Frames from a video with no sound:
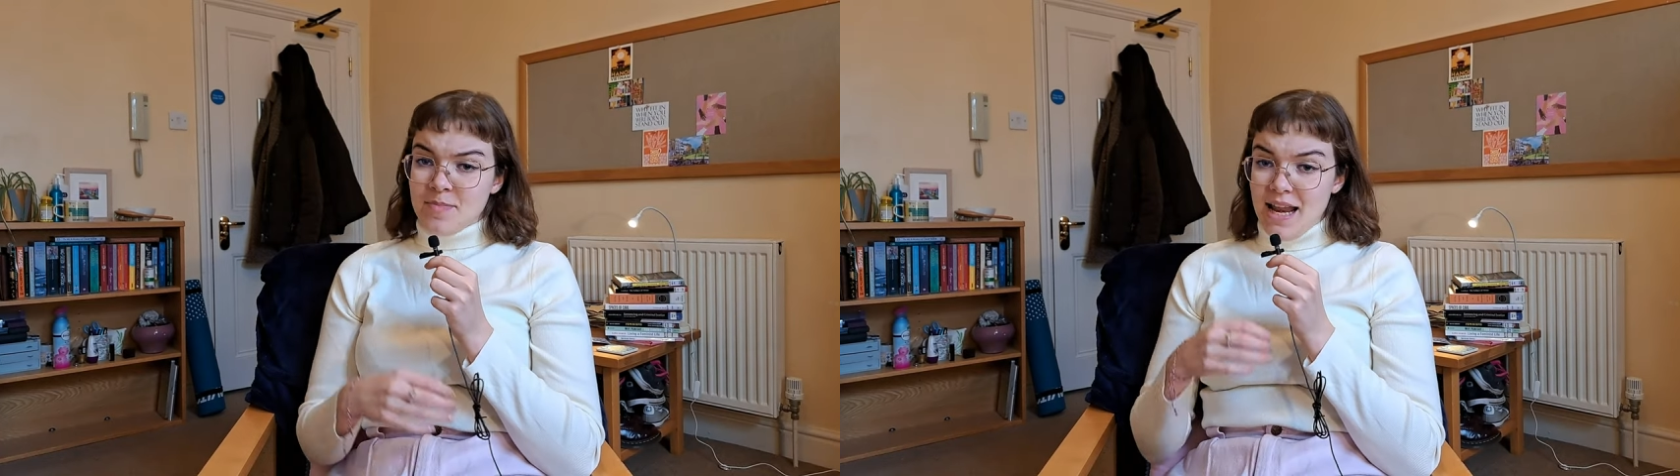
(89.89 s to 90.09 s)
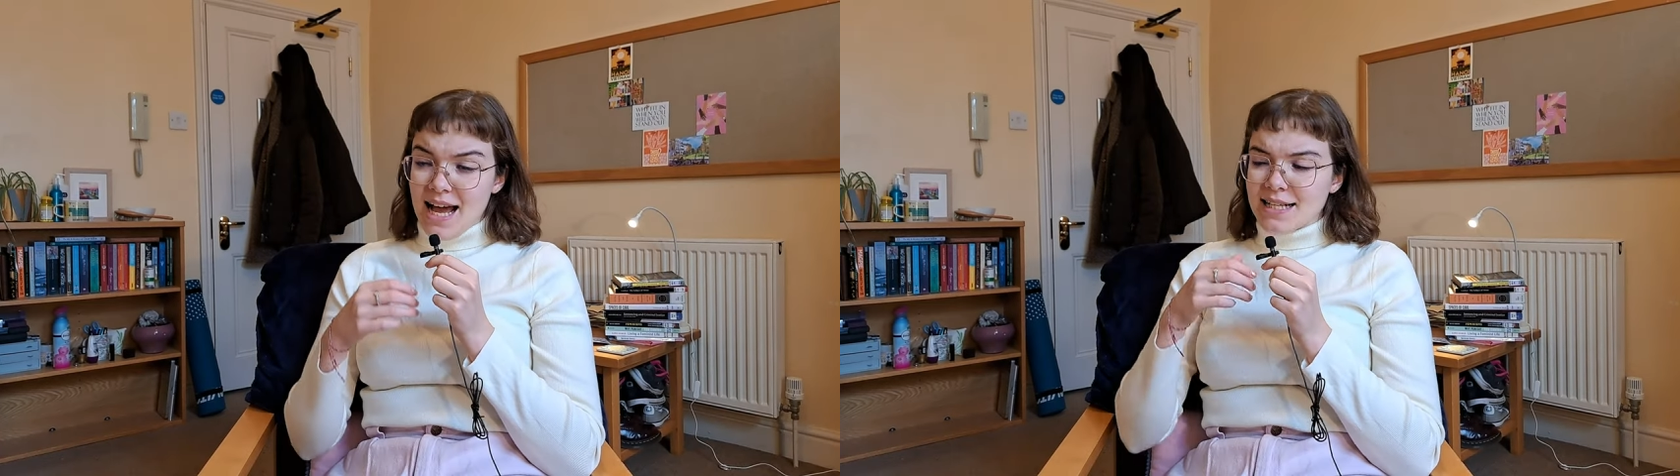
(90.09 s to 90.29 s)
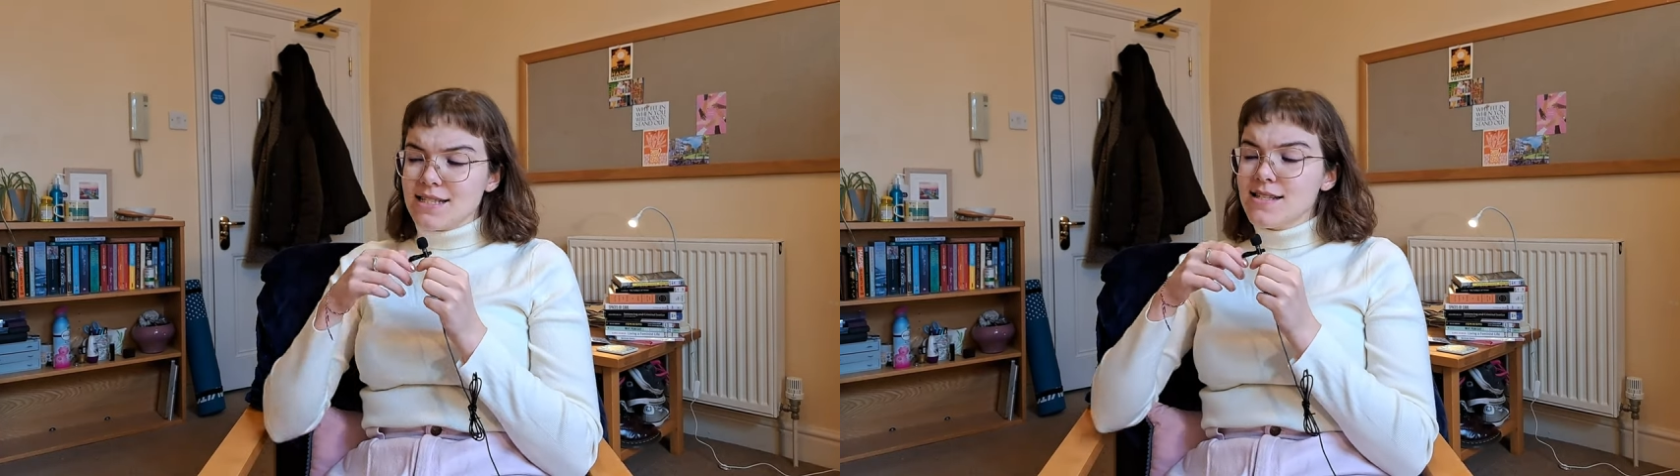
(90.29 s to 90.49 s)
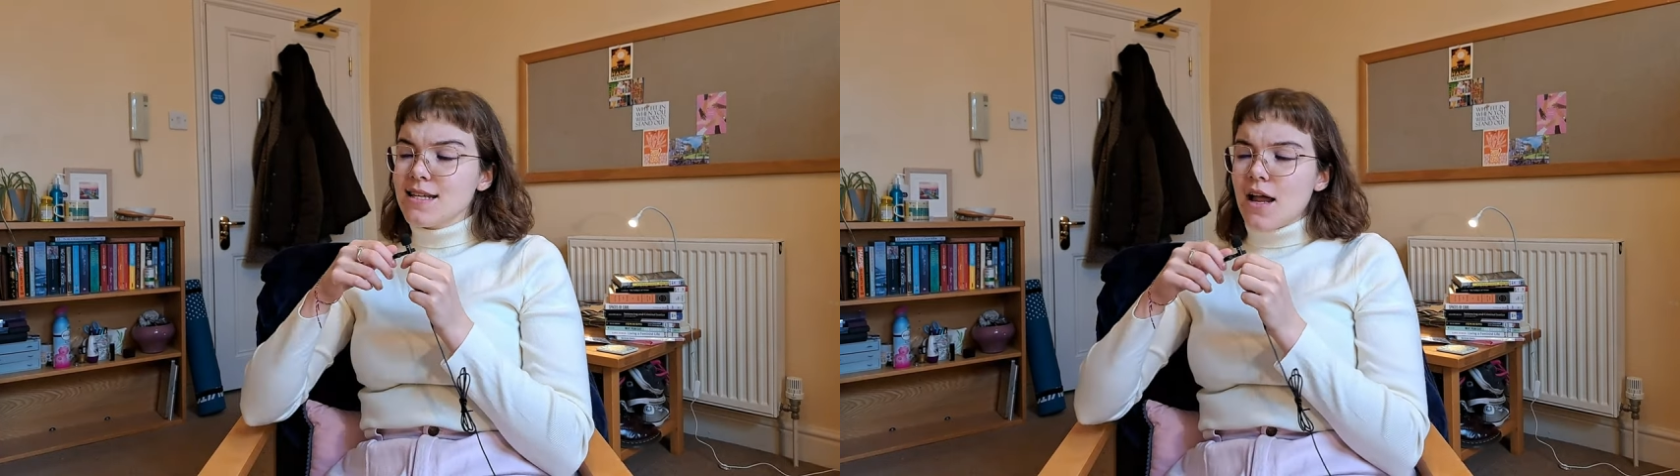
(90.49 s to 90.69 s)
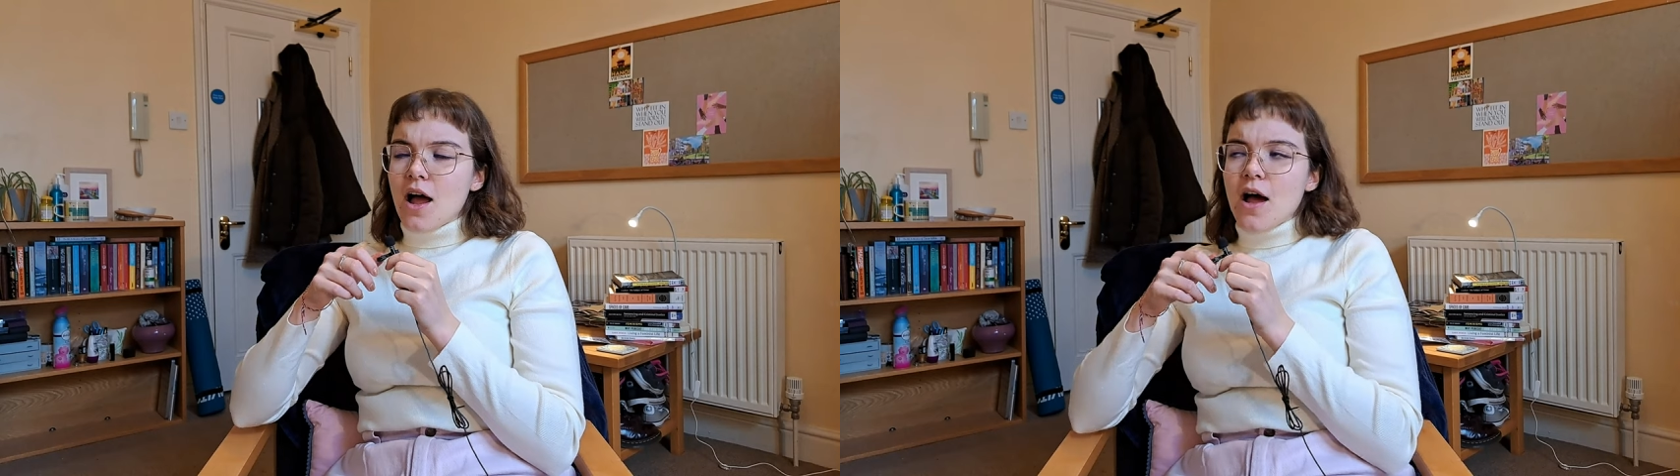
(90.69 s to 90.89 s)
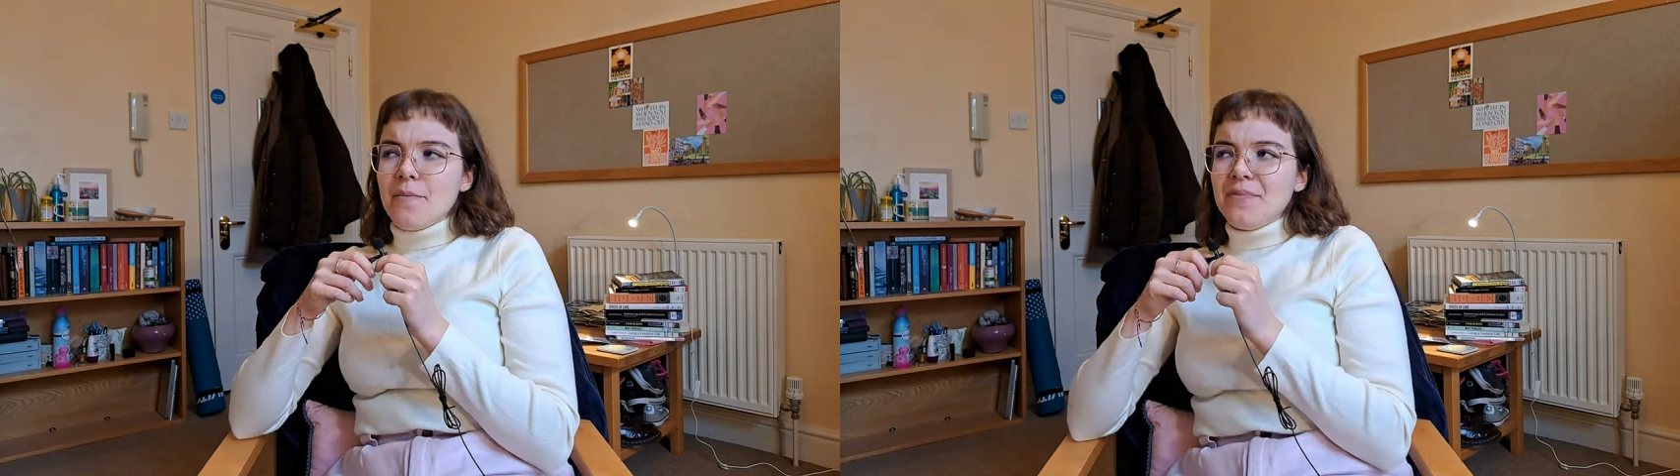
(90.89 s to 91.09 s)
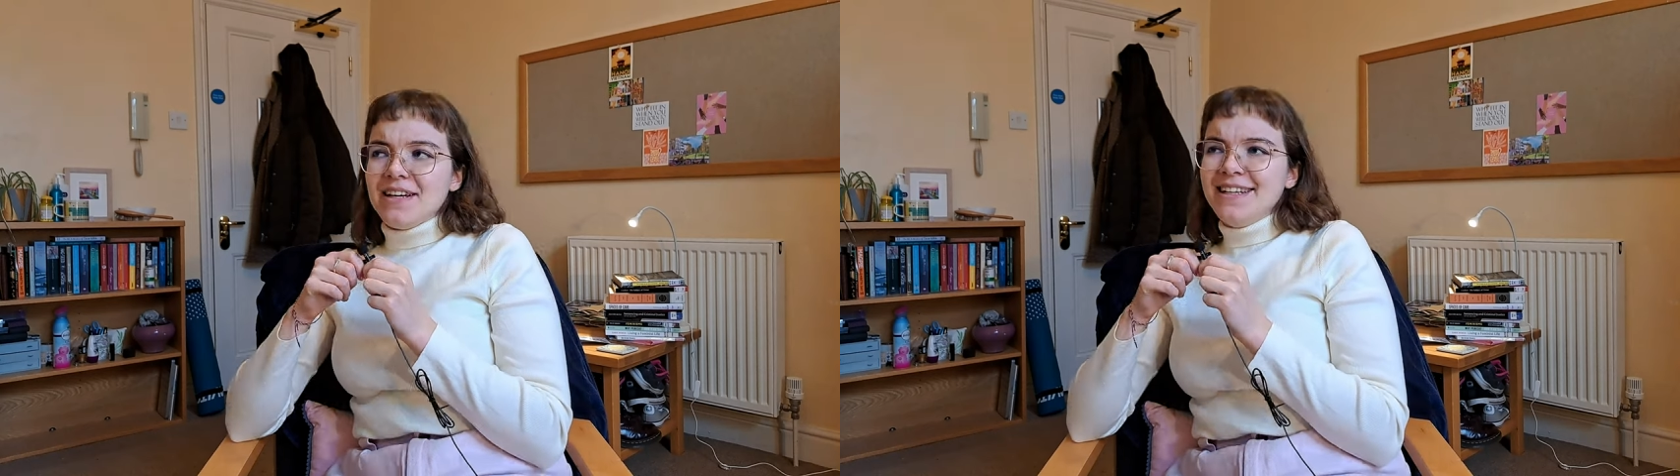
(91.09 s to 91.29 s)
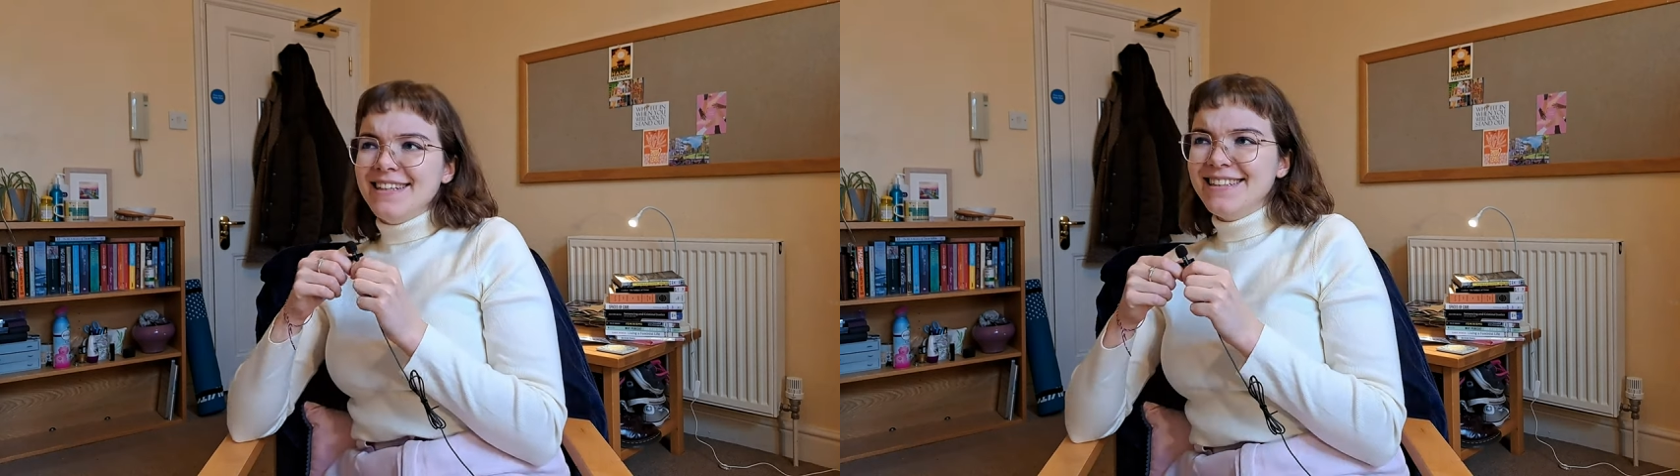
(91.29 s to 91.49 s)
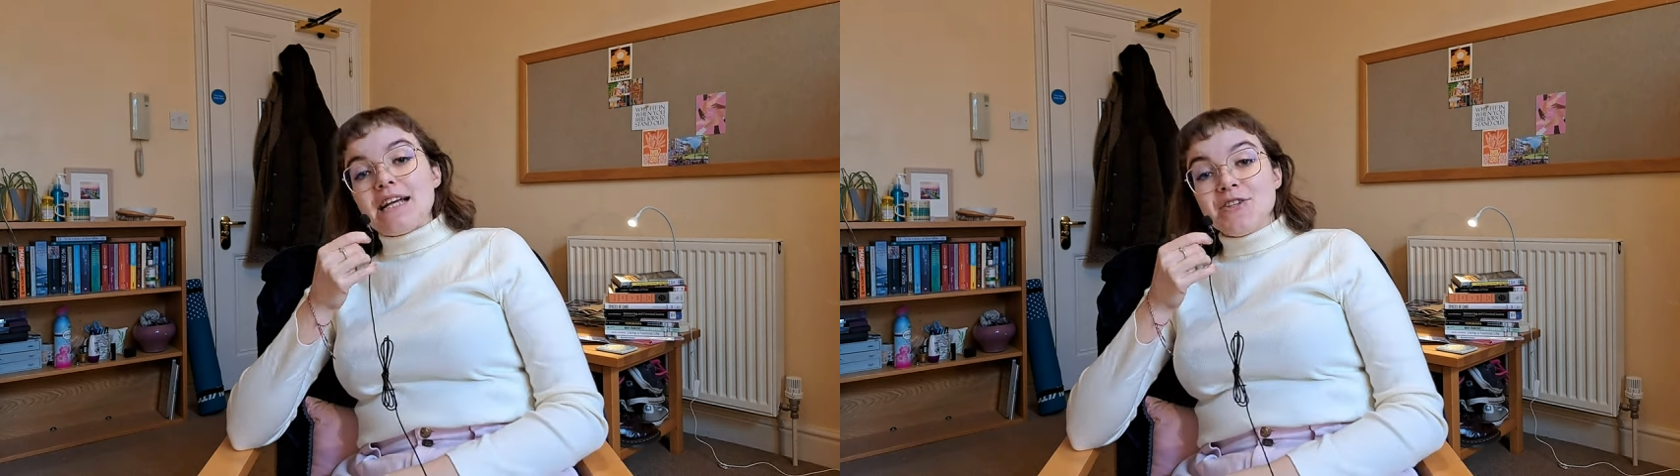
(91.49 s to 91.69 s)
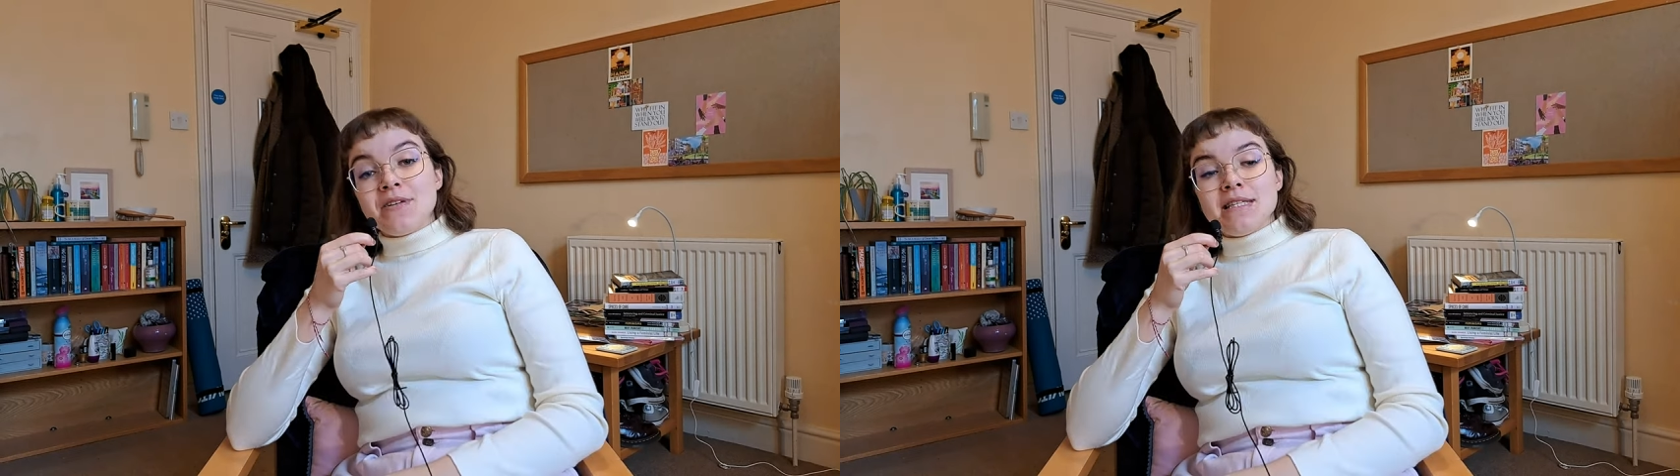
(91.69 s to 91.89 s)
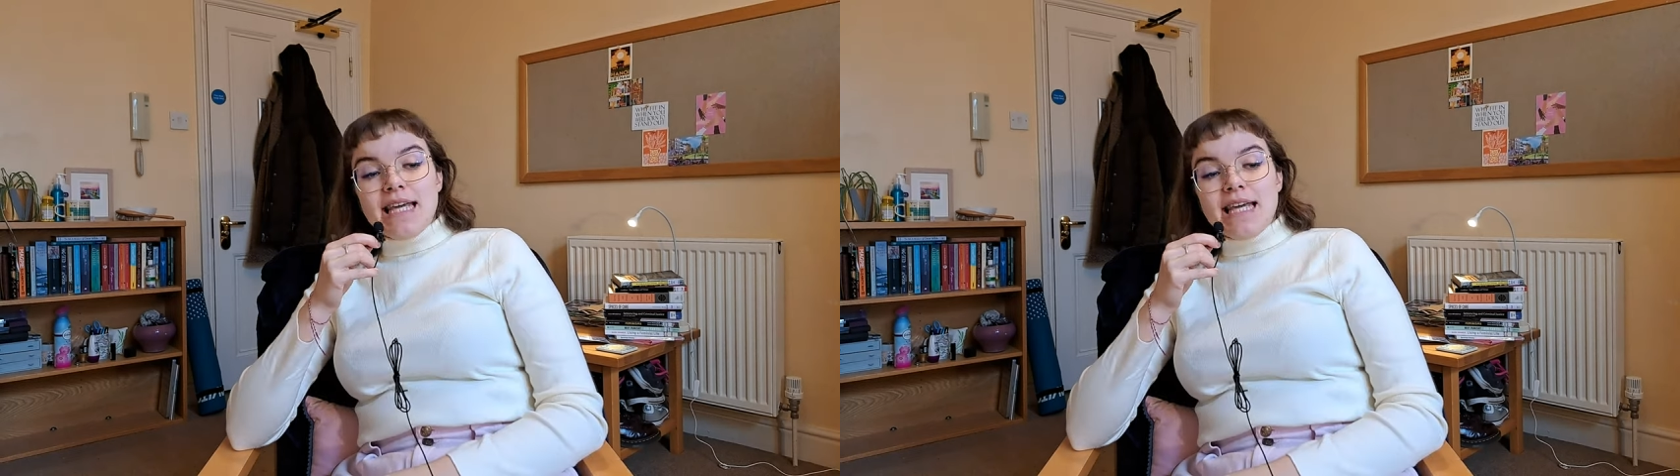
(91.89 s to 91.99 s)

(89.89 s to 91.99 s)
planned. As you can